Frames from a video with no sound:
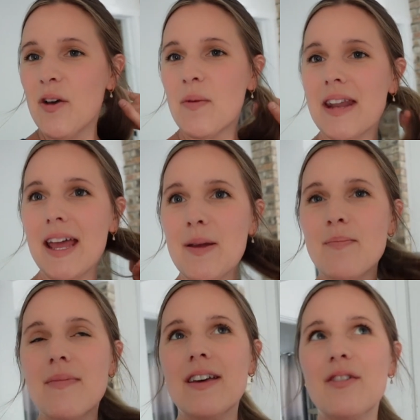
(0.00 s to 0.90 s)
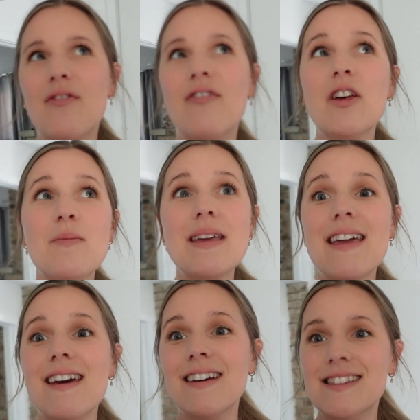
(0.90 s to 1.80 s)
when I'm
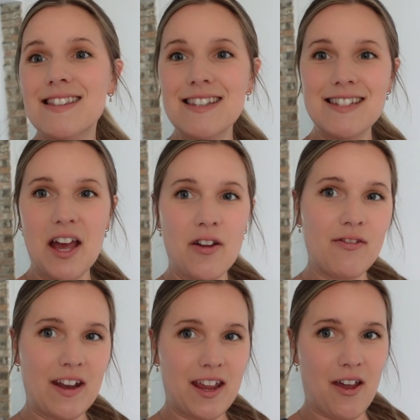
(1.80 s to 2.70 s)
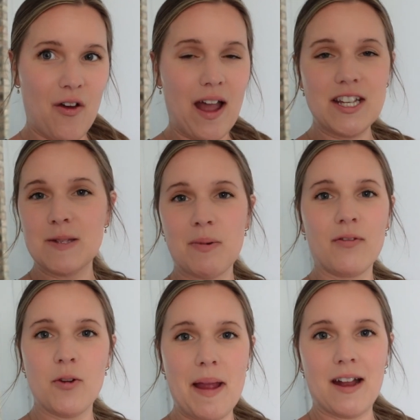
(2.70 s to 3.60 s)
filming a sit-down video, I just
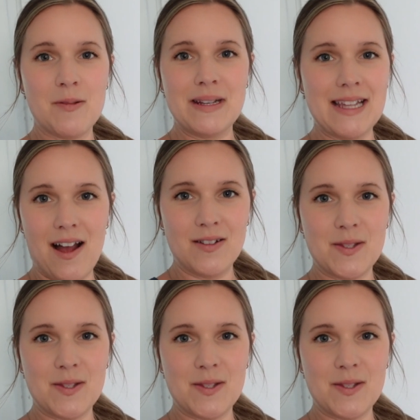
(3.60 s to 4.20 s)
prefer my hair to be down.